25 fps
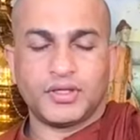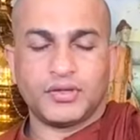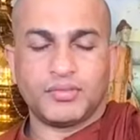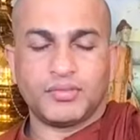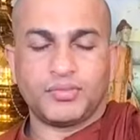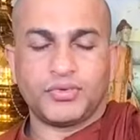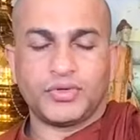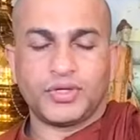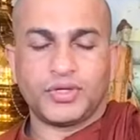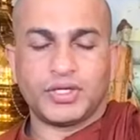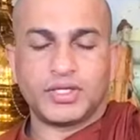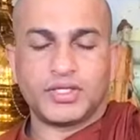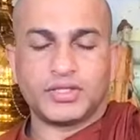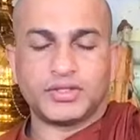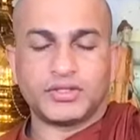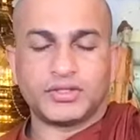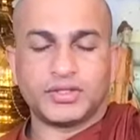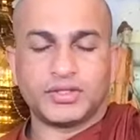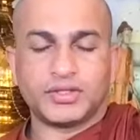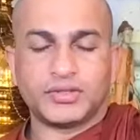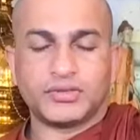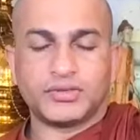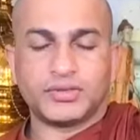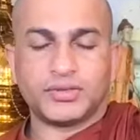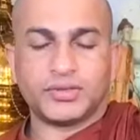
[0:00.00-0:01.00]
keep your
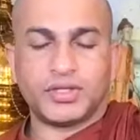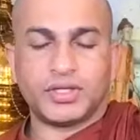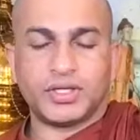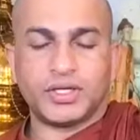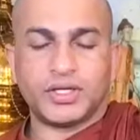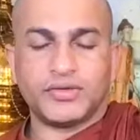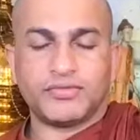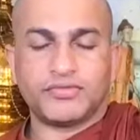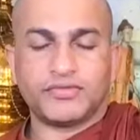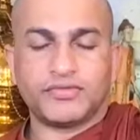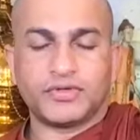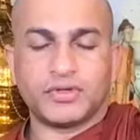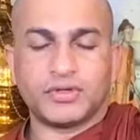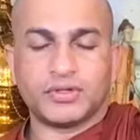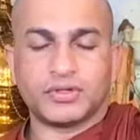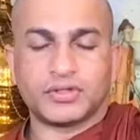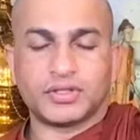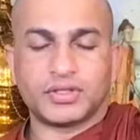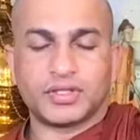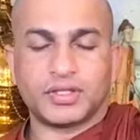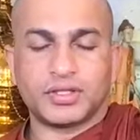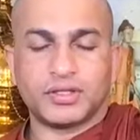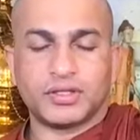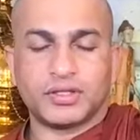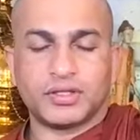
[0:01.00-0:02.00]
attention to your left
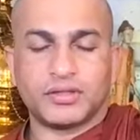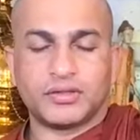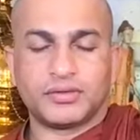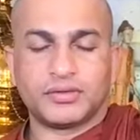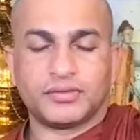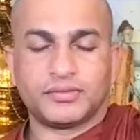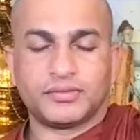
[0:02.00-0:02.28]
nostril.